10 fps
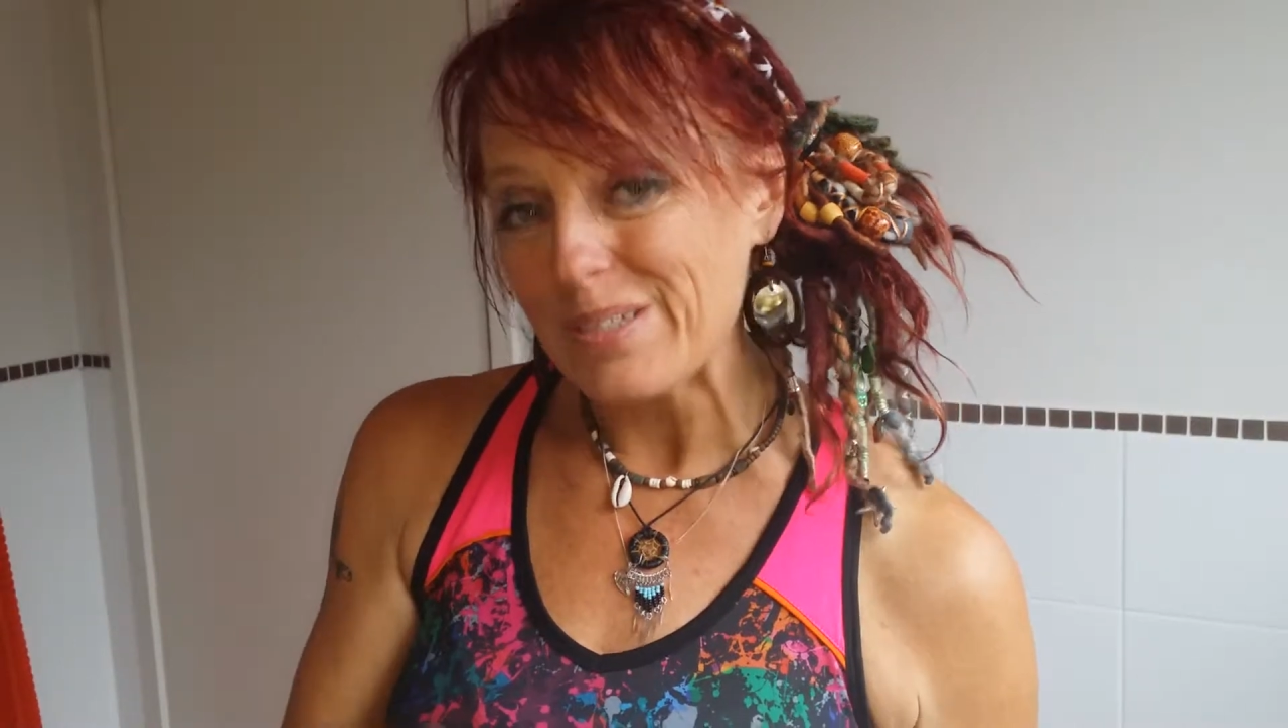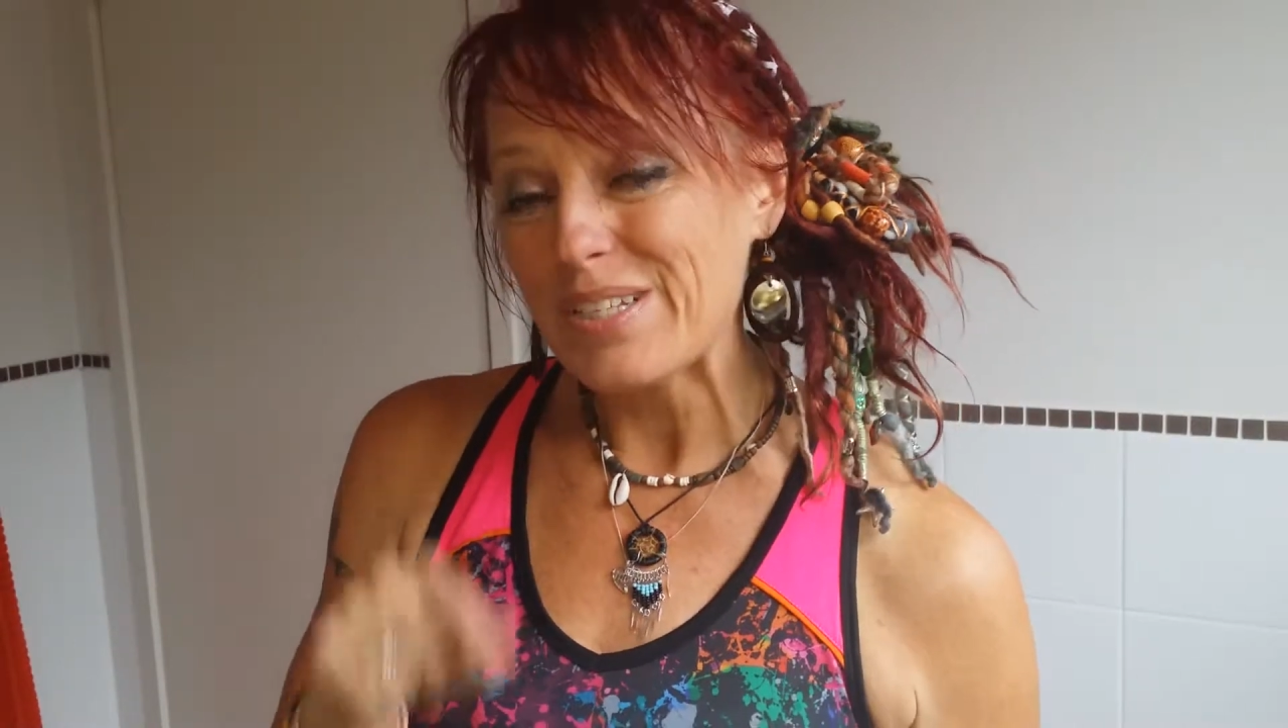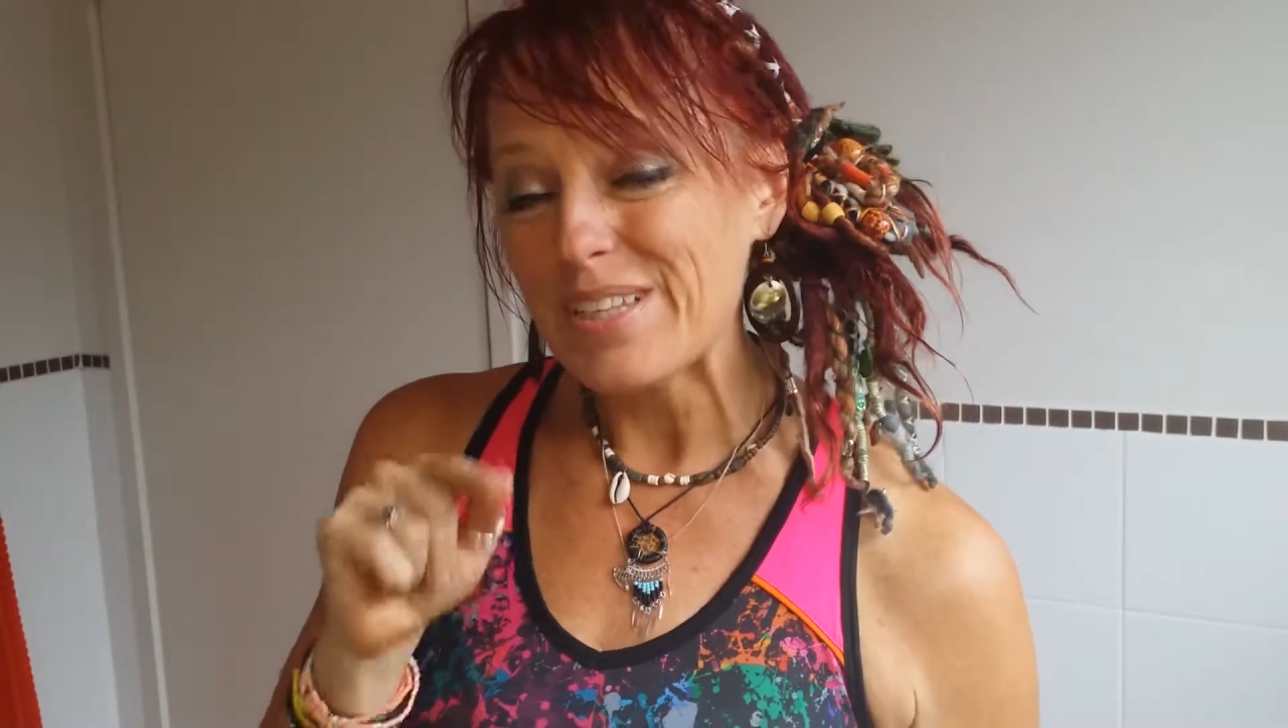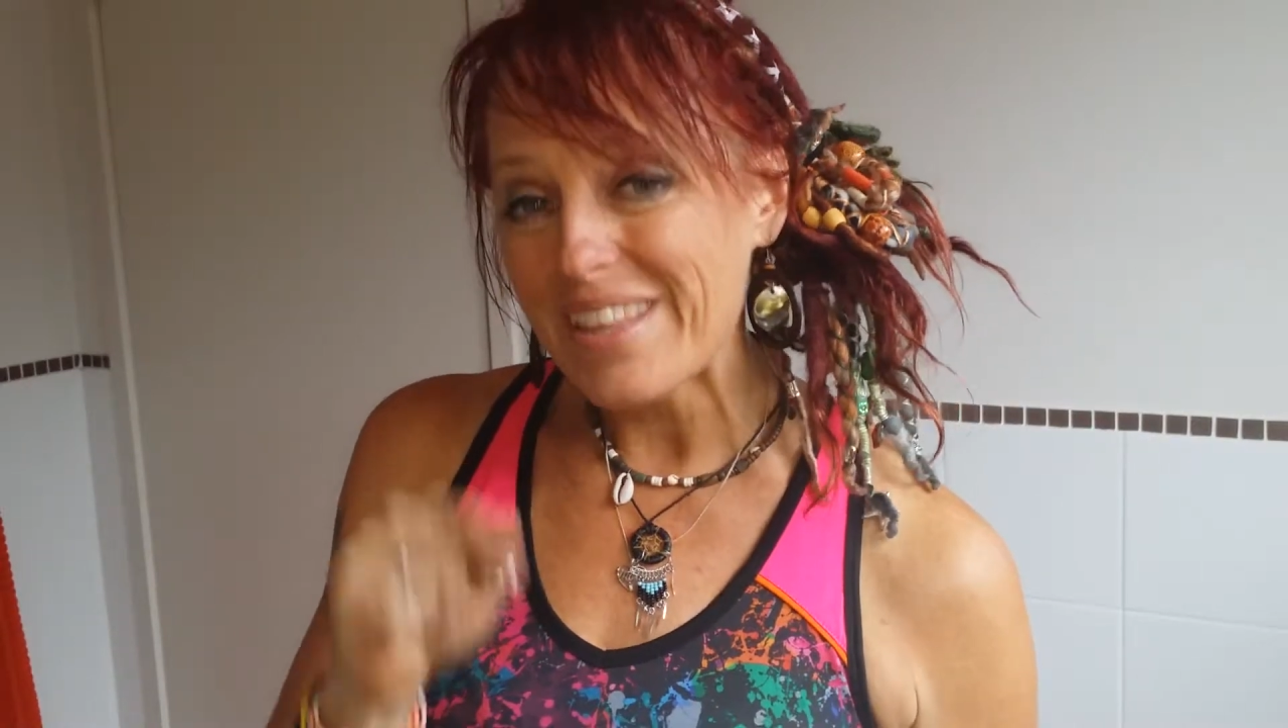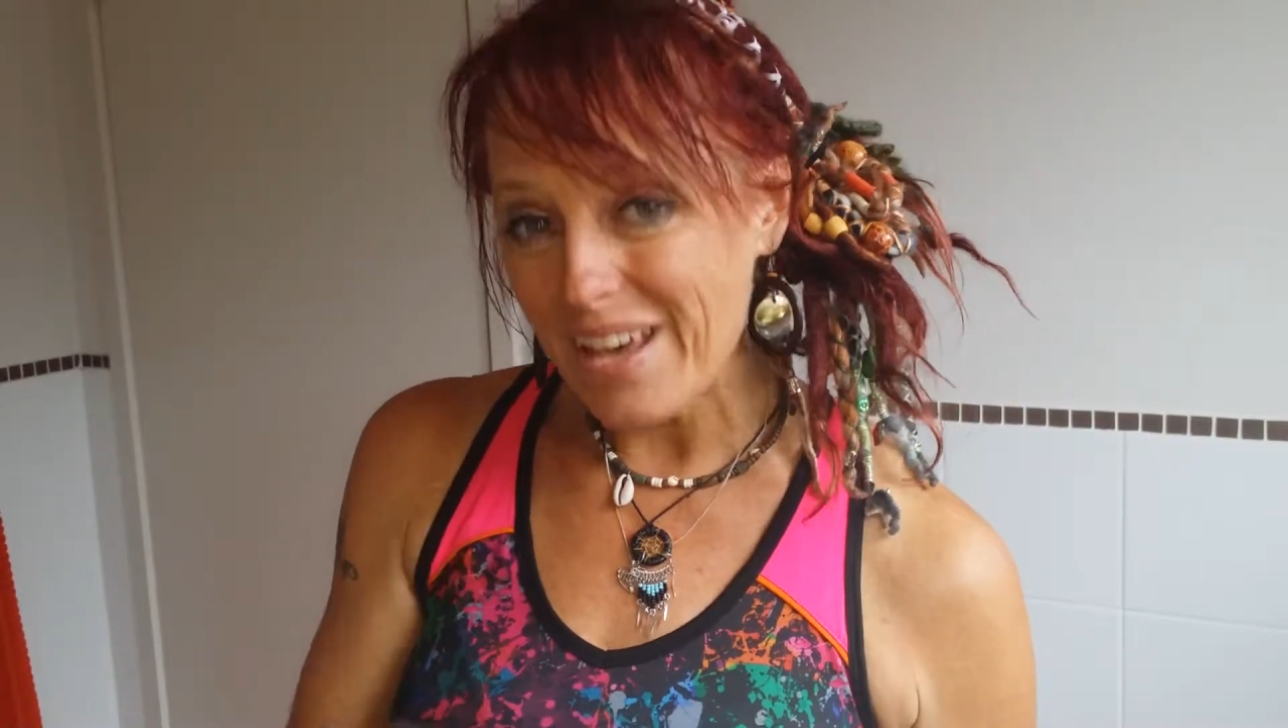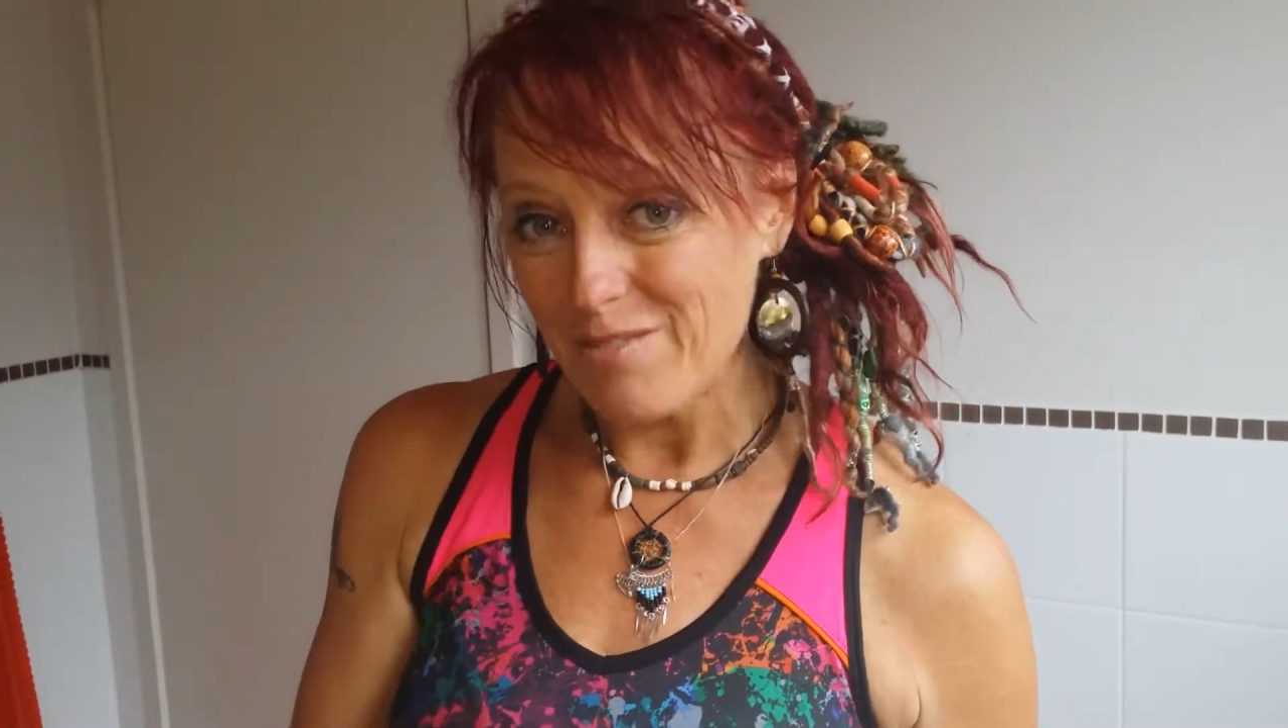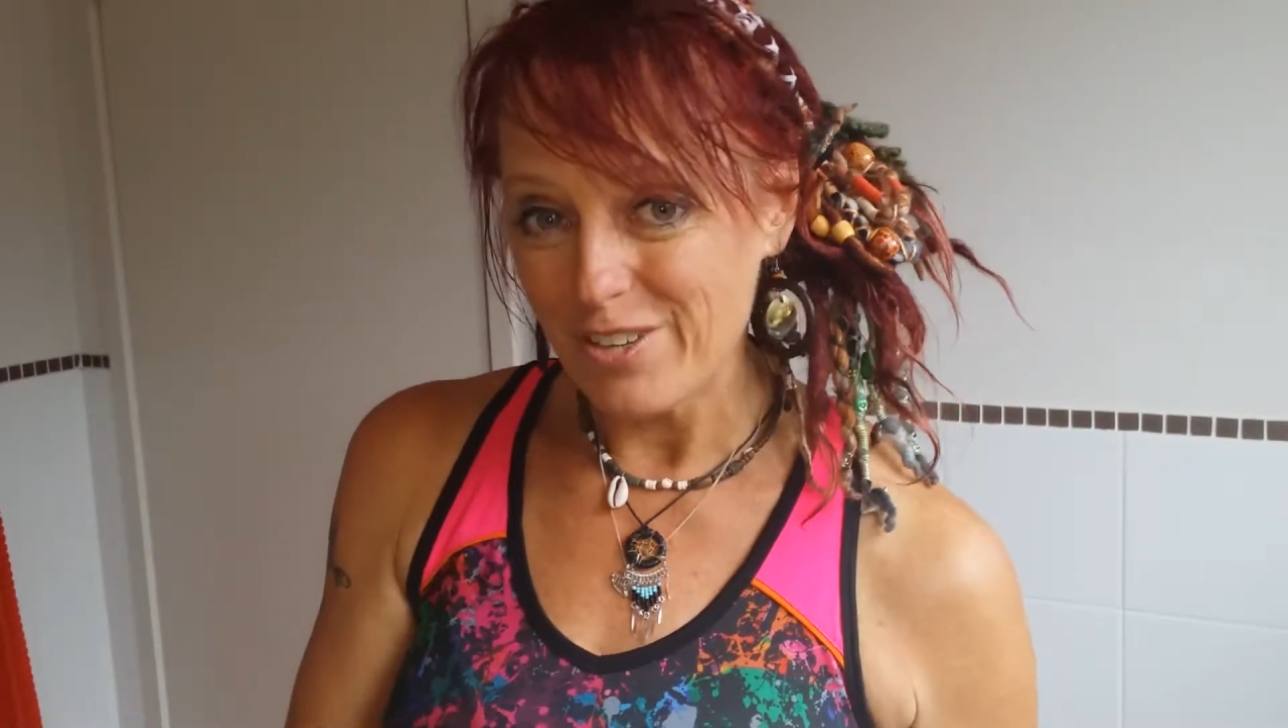to that